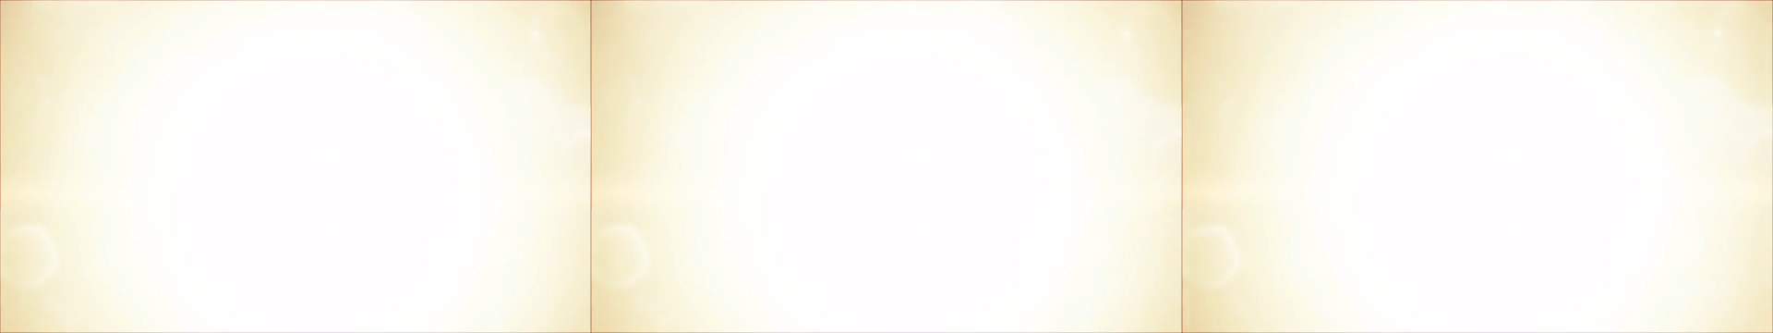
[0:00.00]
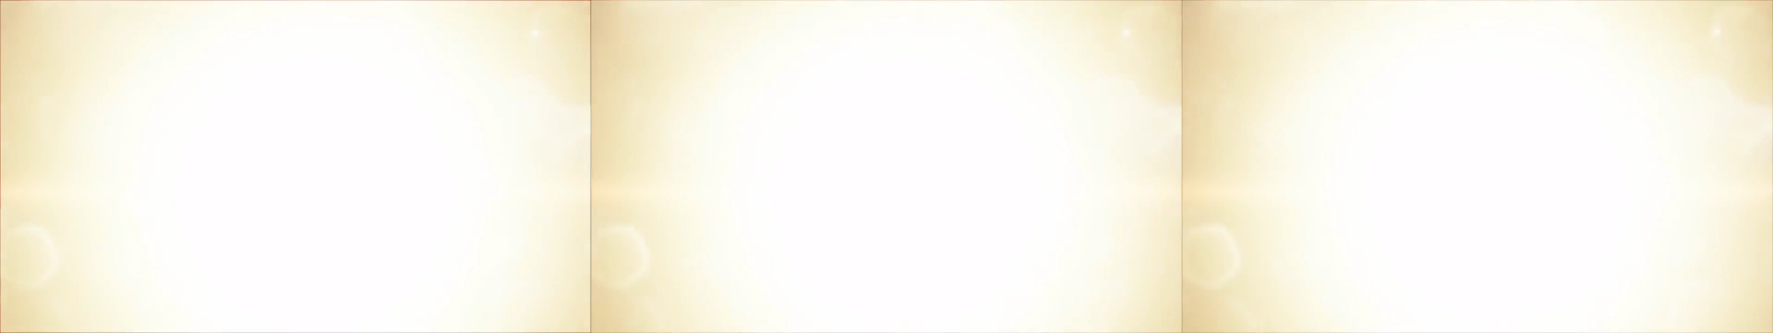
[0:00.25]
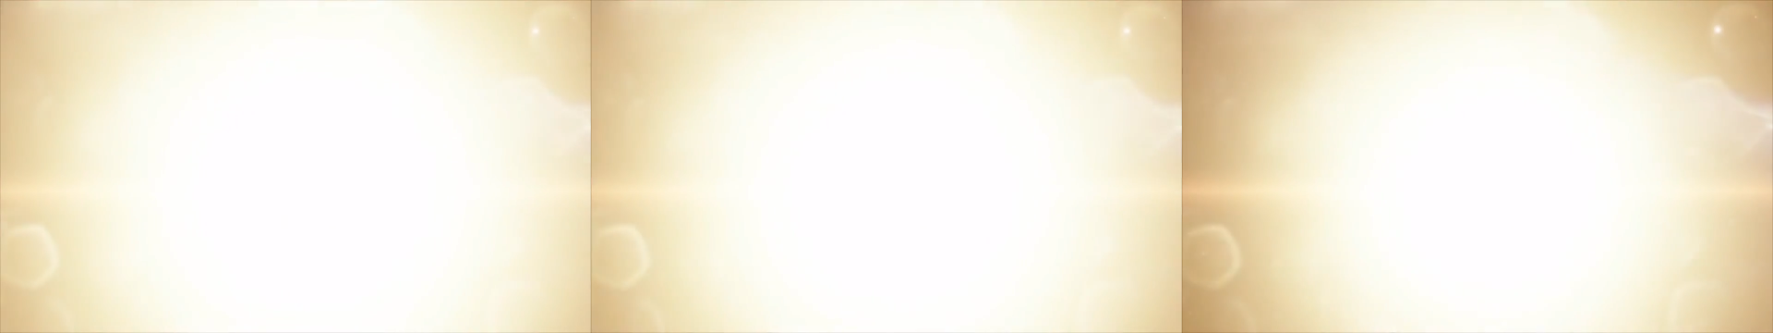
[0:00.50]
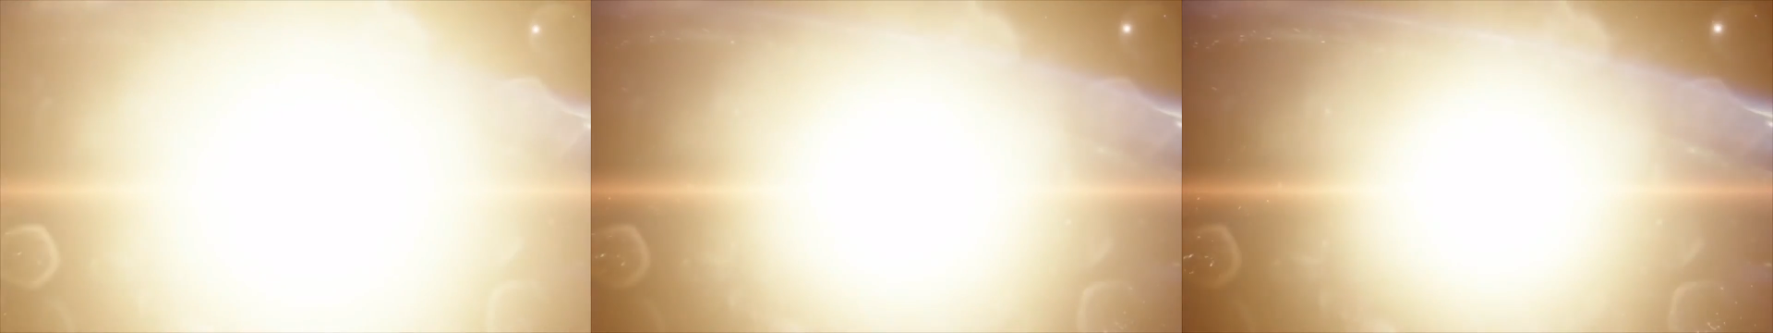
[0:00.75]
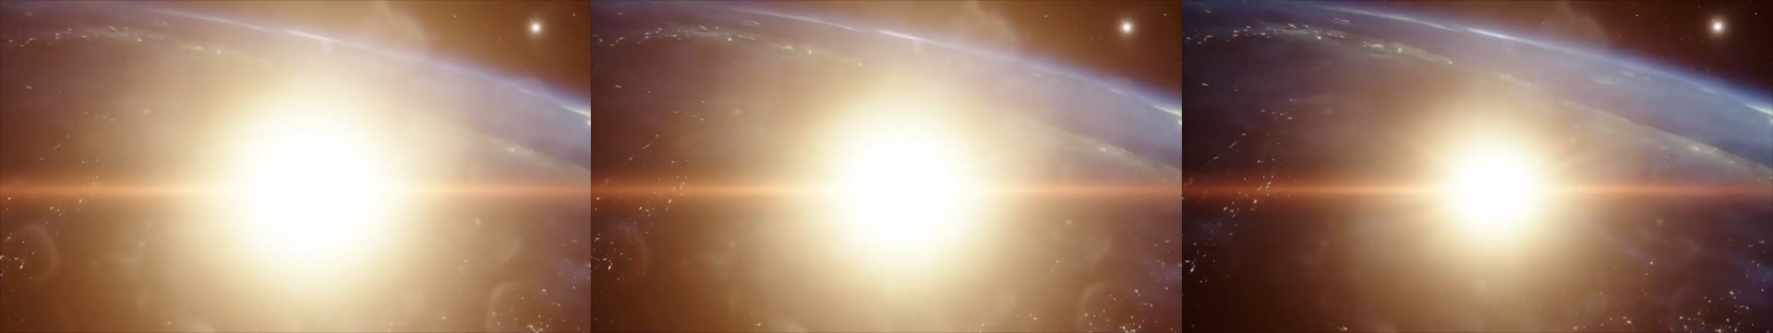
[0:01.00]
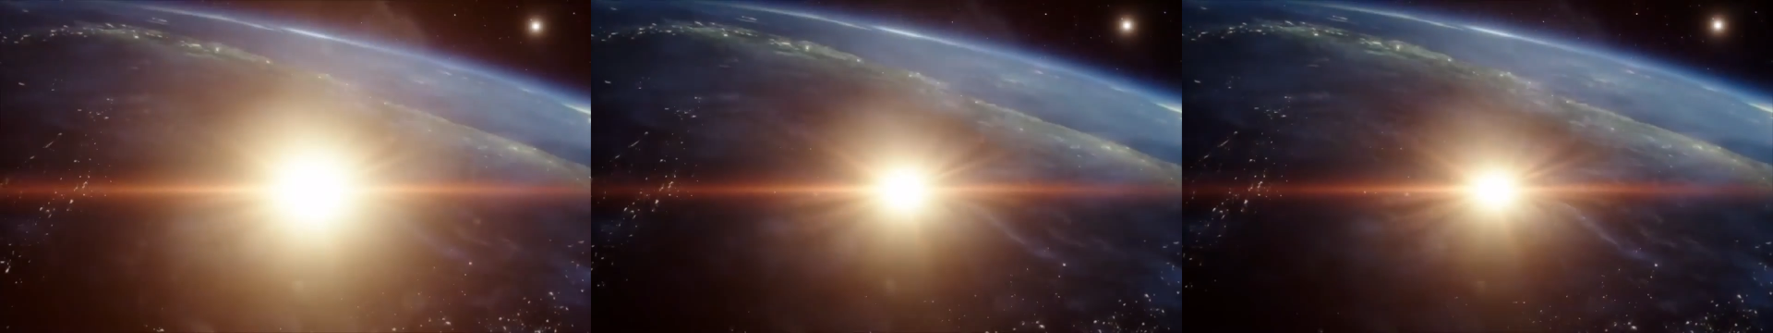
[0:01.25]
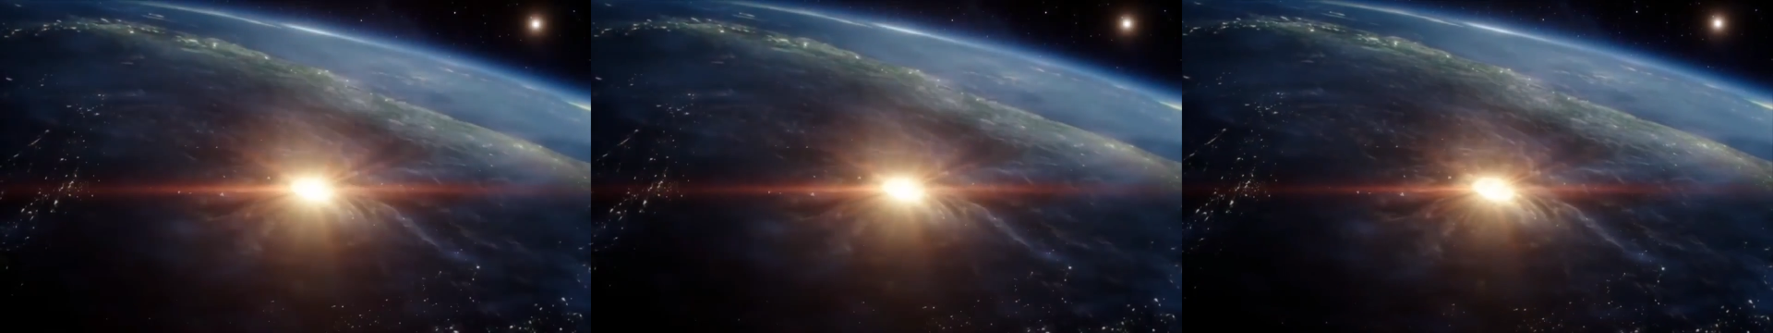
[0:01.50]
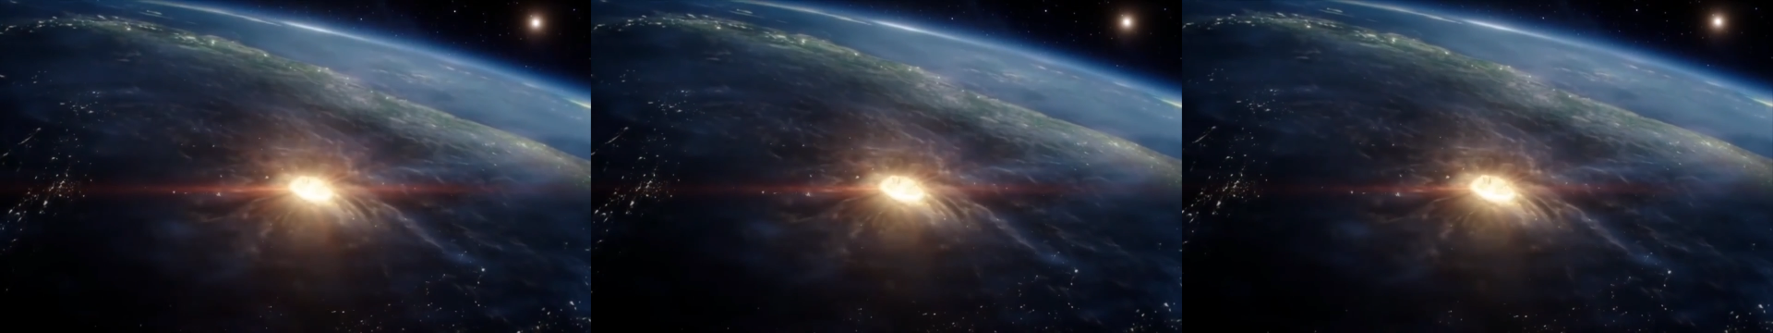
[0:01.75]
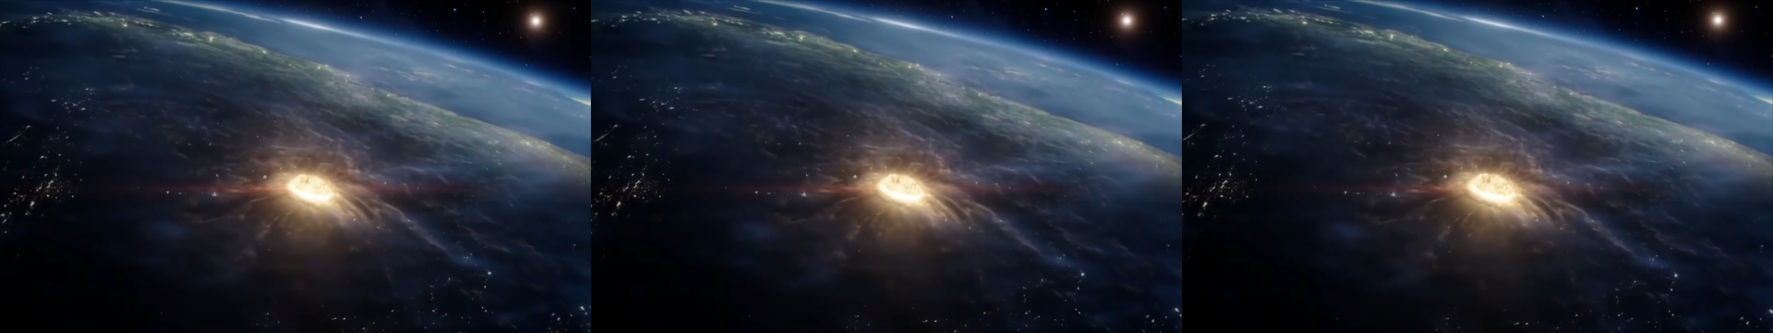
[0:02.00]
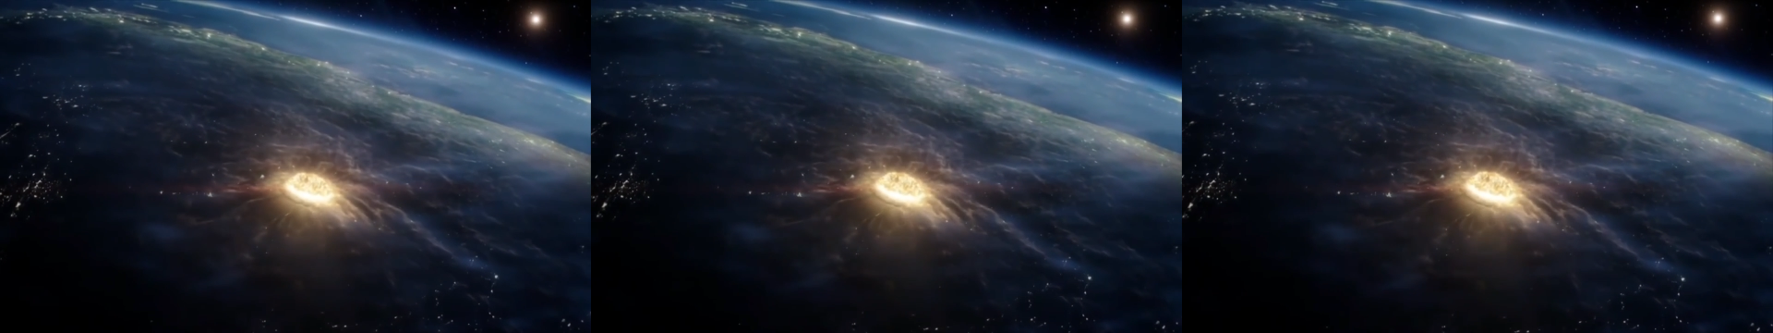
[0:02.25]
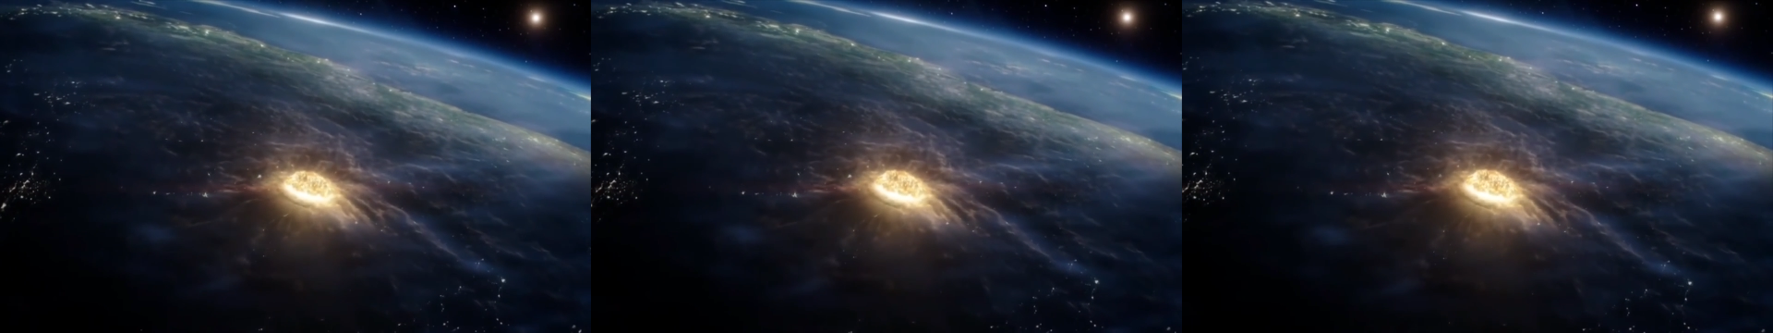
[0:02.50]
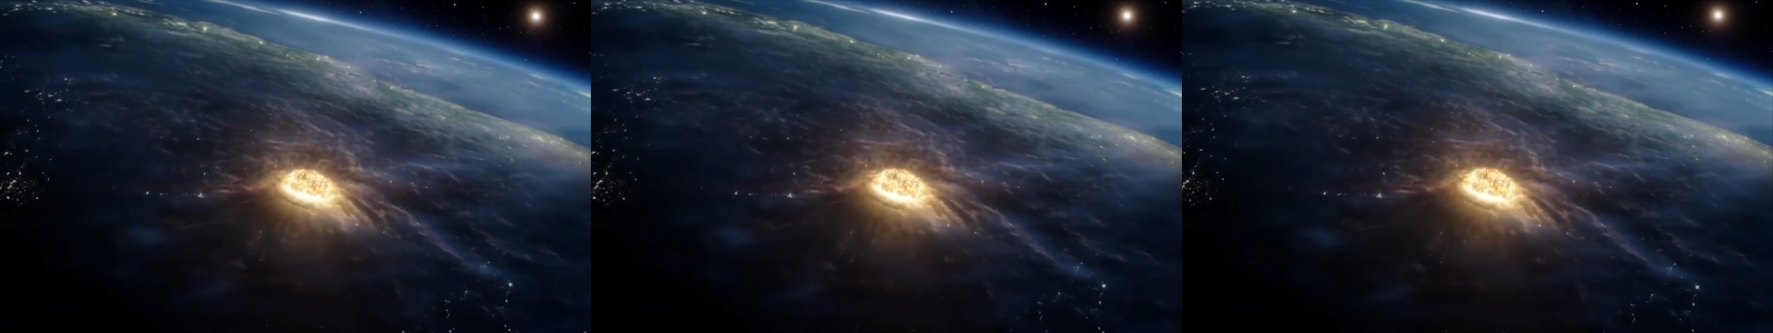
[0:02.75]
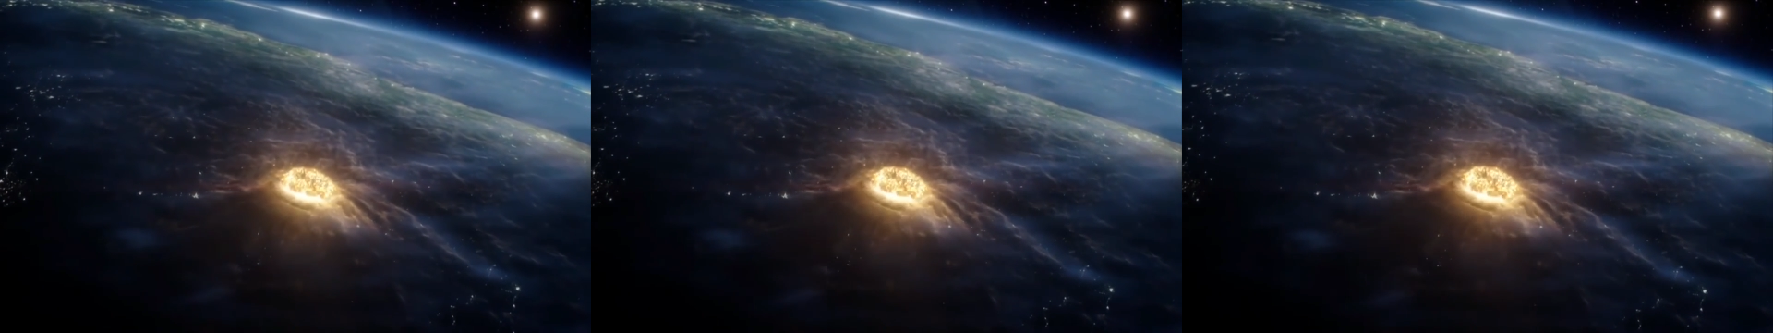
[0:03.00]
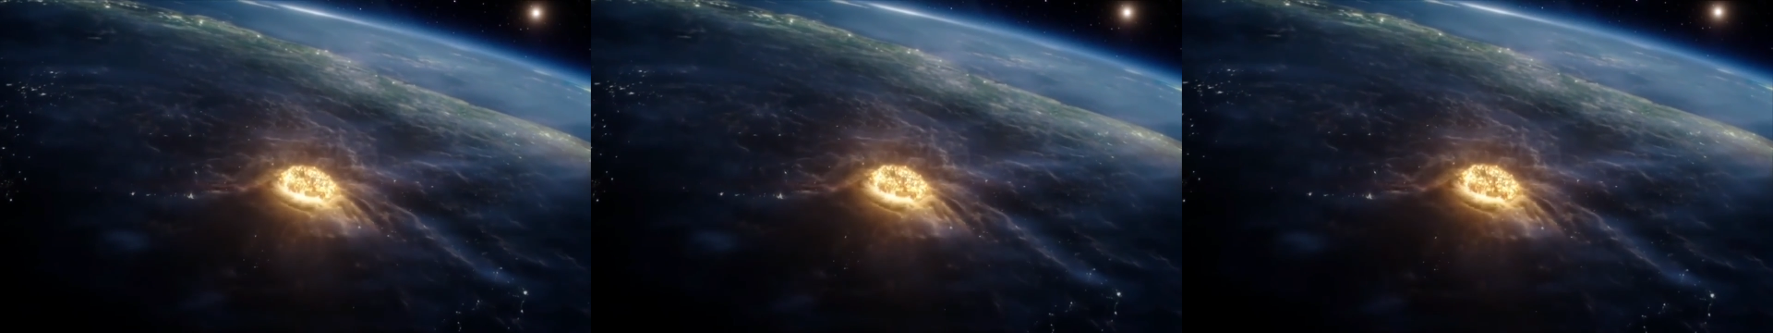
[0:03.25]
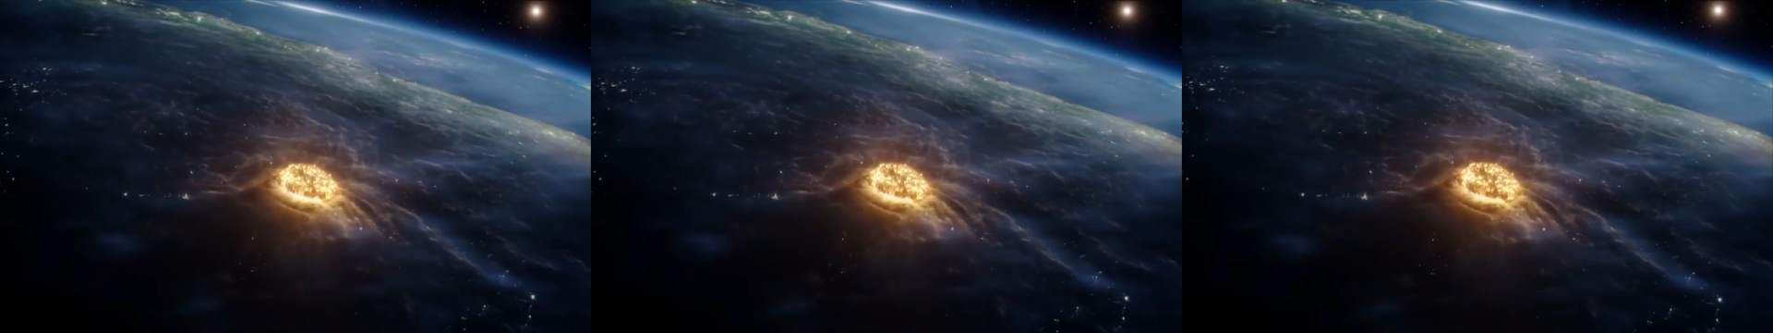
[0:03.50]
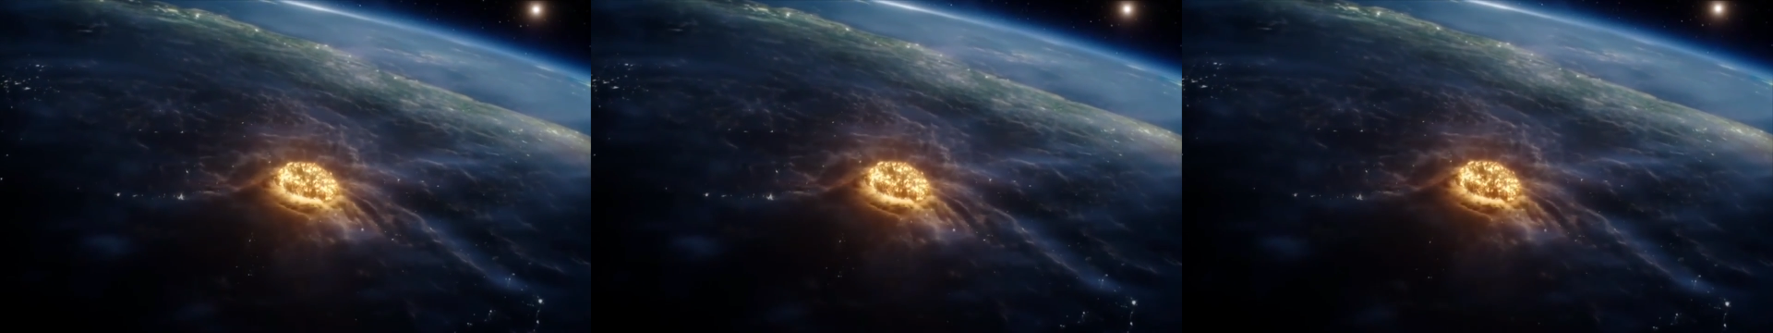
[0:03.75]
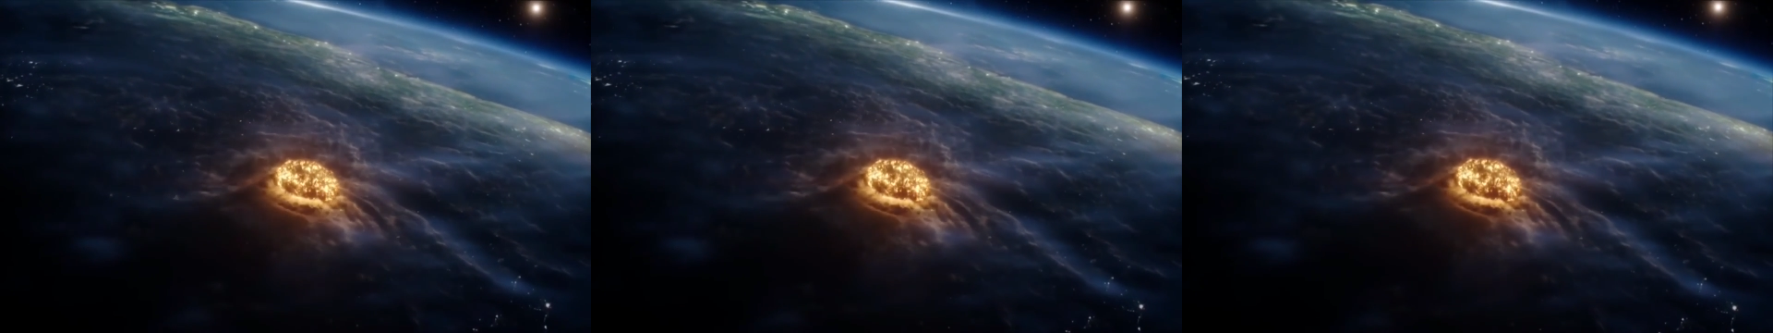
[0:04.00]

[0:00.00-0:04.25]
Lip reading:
[unreadable: no face in view]